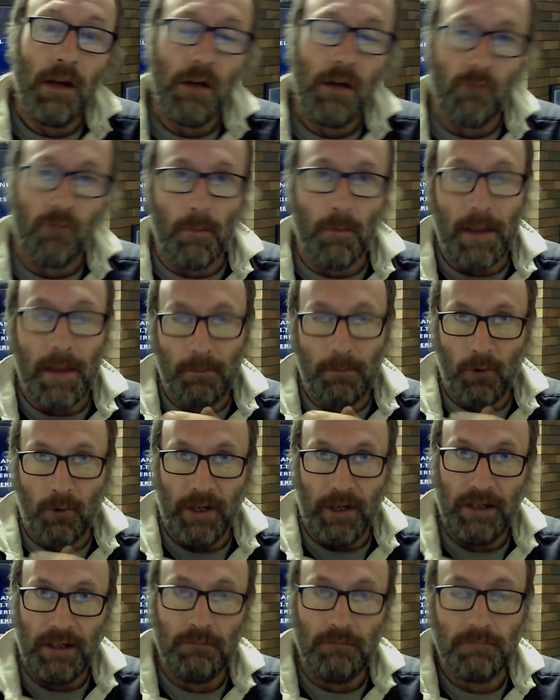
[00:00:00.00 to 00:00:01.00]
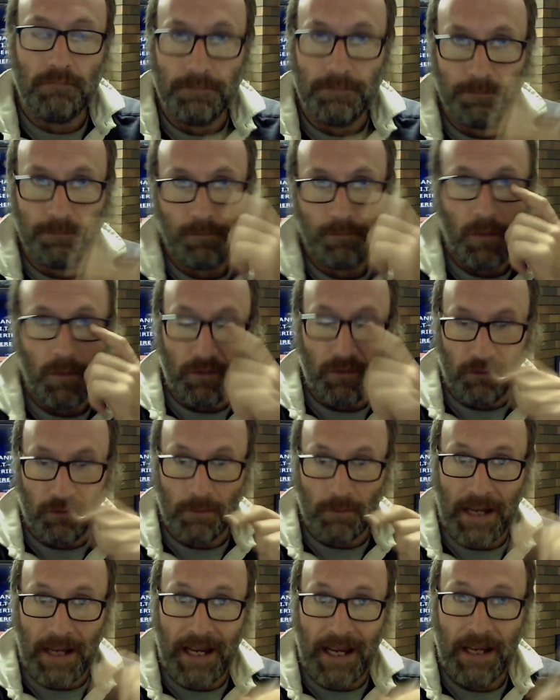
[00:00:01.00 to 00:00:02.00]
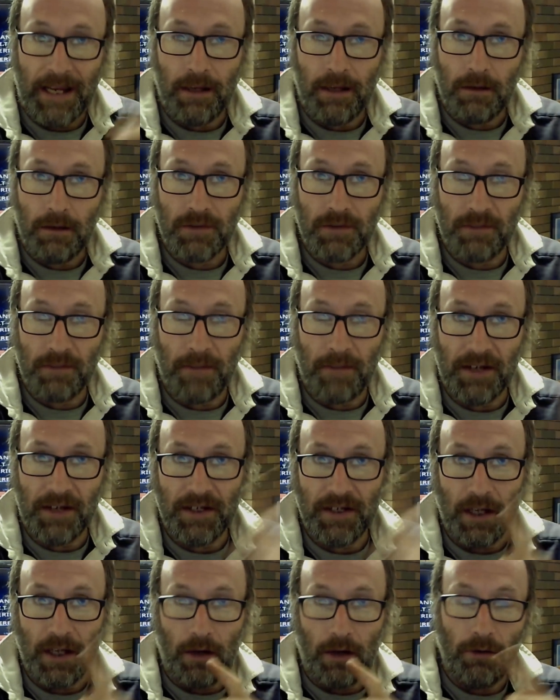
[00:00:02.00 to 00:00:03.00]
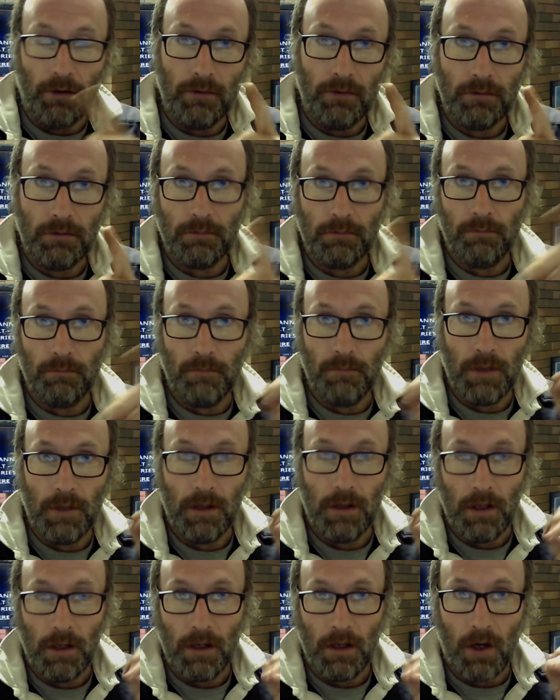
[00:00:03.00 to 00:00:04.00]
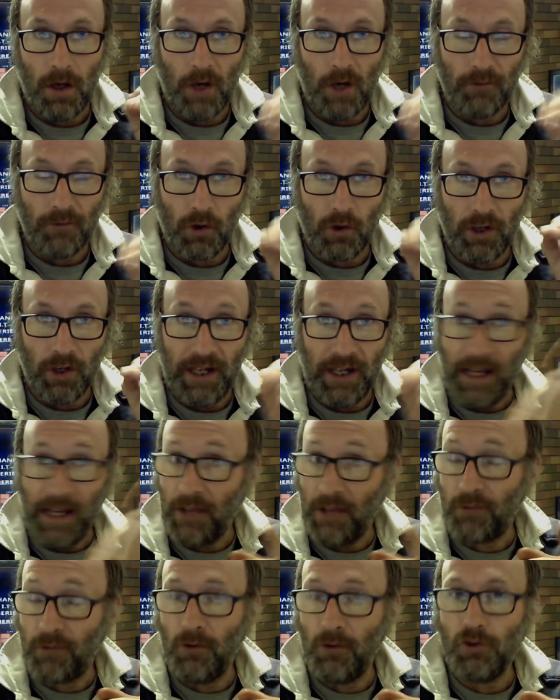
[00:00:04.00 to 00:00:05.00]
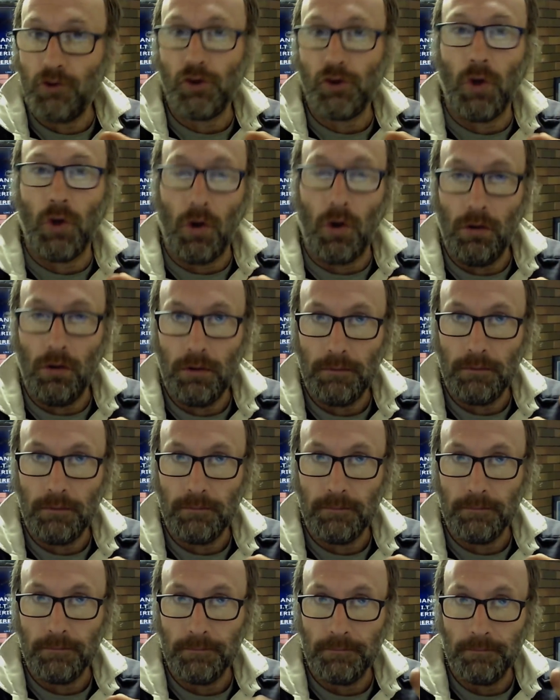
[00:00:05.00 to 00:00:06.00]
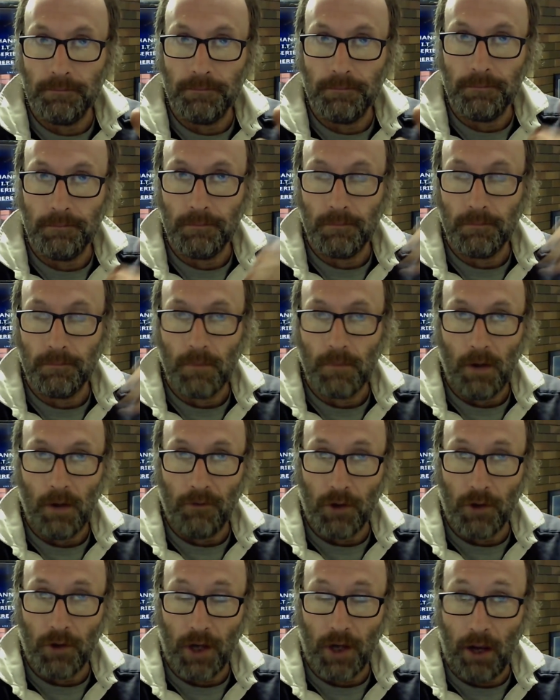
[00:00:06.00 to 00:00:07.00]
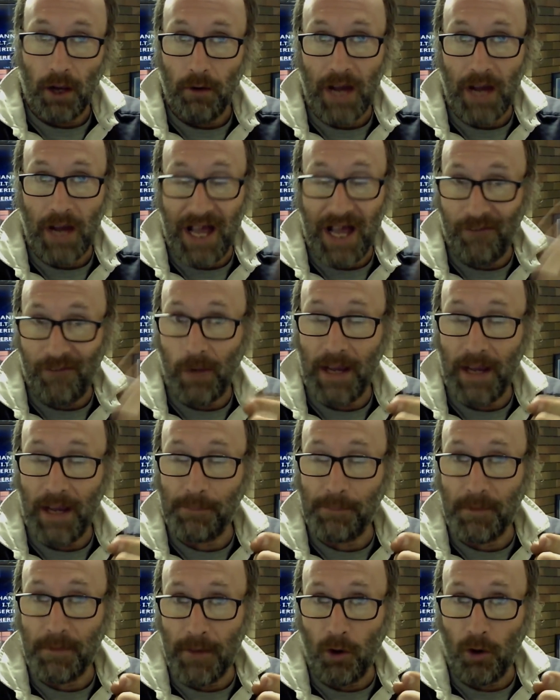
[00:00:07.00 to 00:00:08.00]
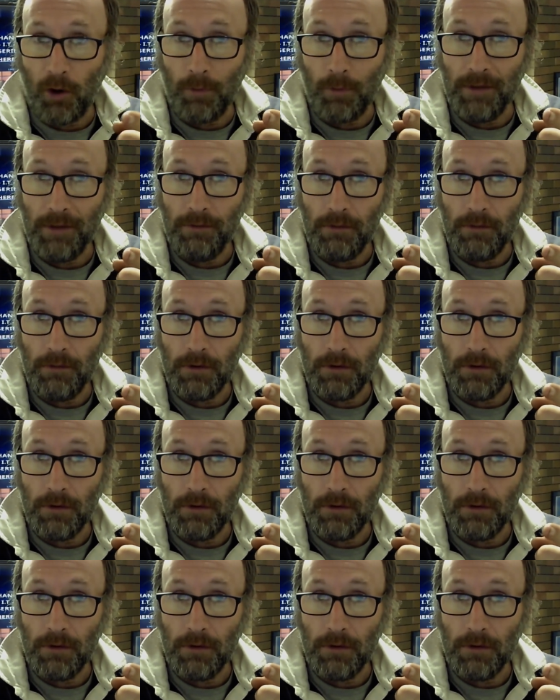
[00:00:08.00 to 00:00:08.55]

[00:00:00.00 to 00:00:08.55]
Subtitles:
Remembering that from here to Bendigo, I've got to get through Geelong, I've got to go halfway up to Melbourne,